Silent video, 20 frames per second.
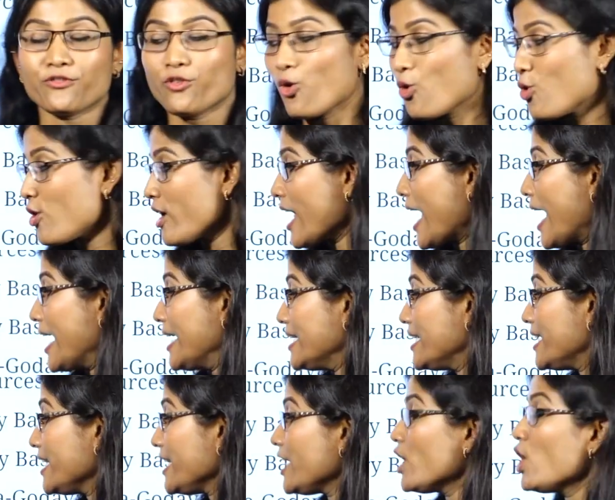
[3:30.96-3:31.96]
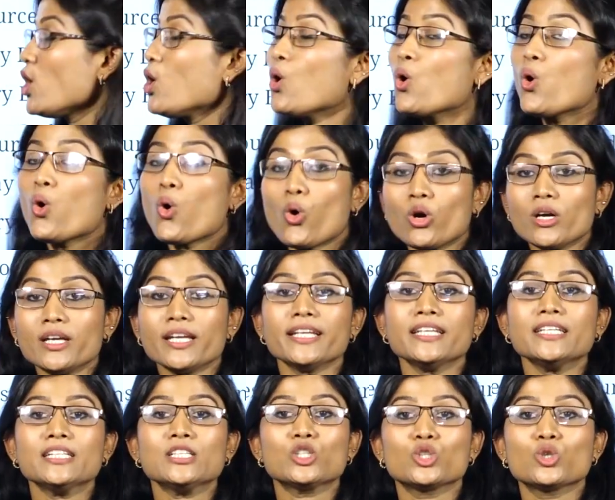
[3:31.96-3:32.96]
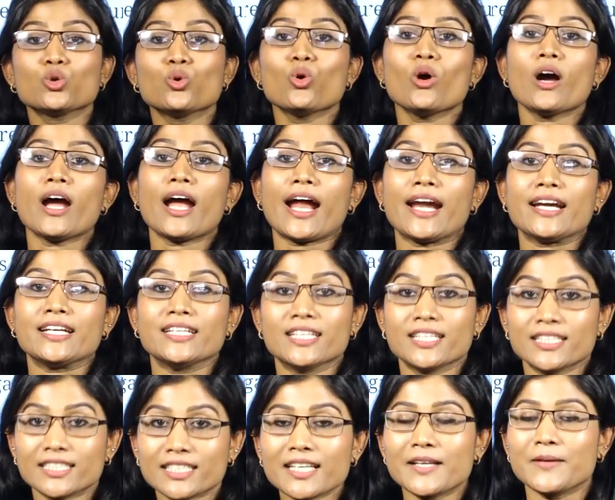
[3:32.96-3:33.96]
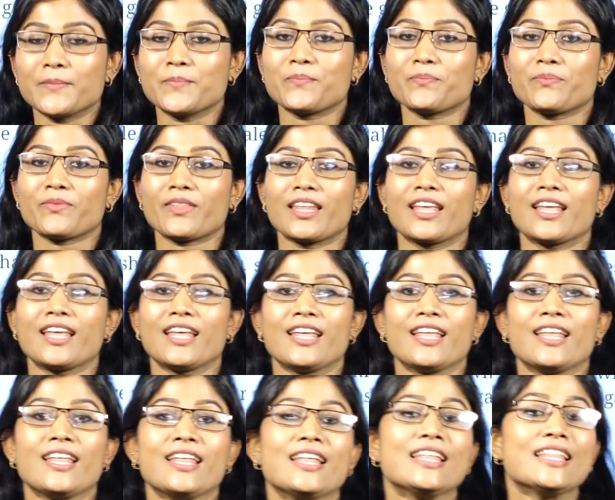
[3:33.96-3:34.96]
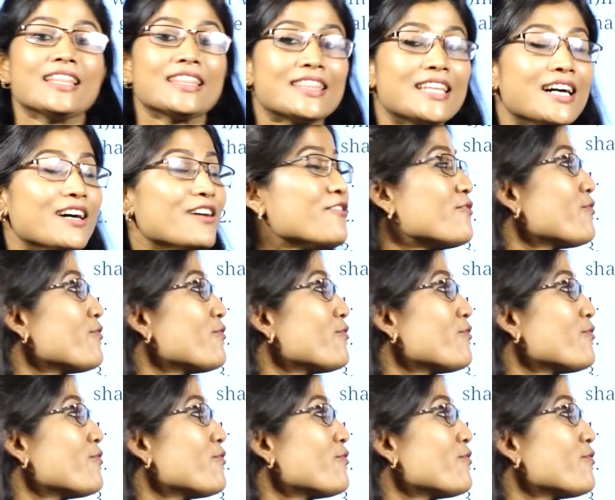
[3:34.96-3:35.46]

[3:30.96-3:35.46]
4 and D only 2 and 3. The